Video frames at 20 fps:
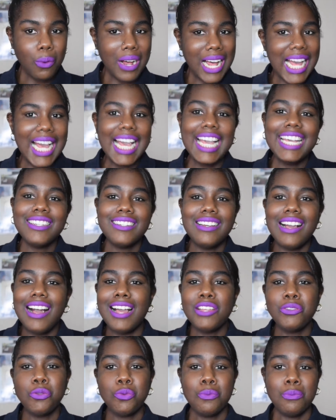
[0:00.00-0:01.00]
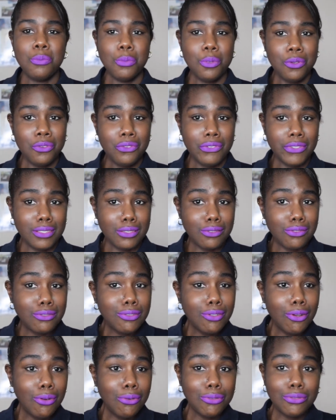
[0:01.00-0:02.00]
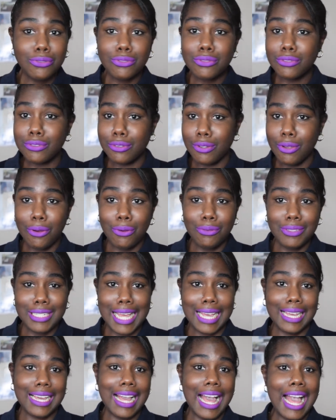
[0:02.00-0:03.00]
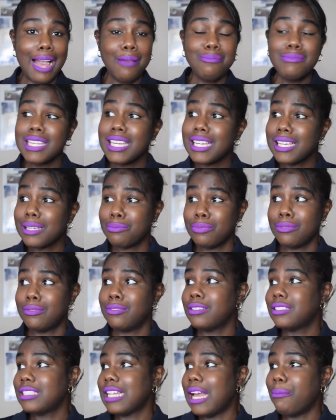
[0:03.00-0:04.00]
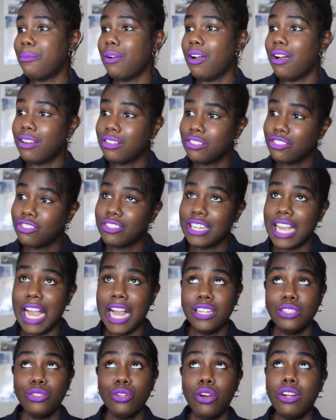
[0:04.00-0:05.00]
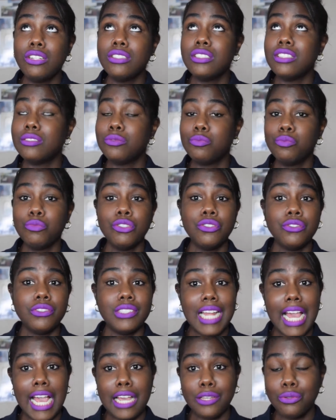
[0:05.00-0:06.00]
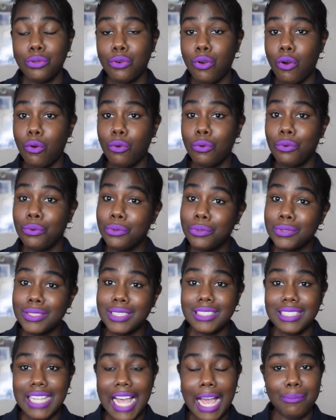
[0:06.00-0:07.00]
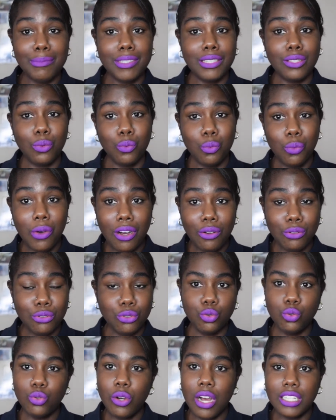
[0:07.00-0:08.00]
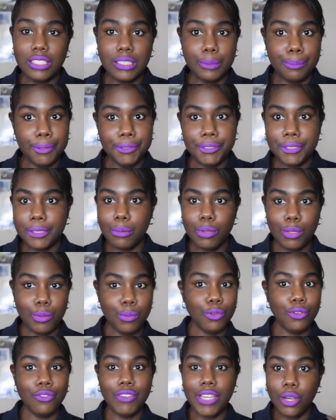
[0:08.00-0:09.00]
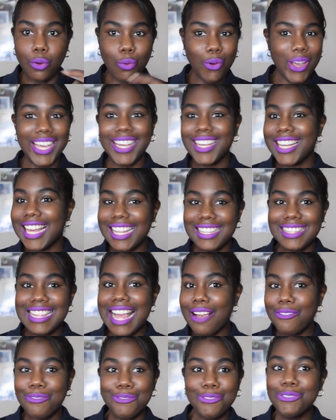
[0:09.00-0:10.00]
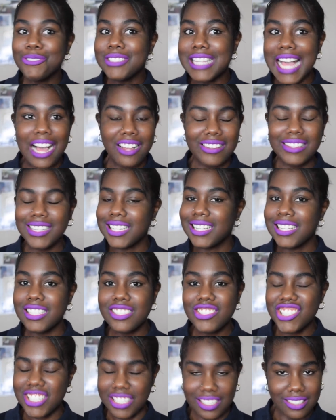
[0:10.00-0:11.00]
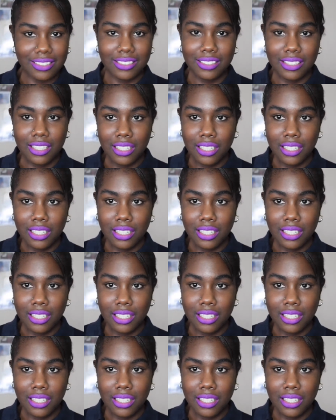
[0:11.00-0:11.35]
why are you moving so slow? Like, I'm here because I'm hungry and you're just moving and you've got all the time in the world. You are supposed to be moving quick. Get that food out the kitchen.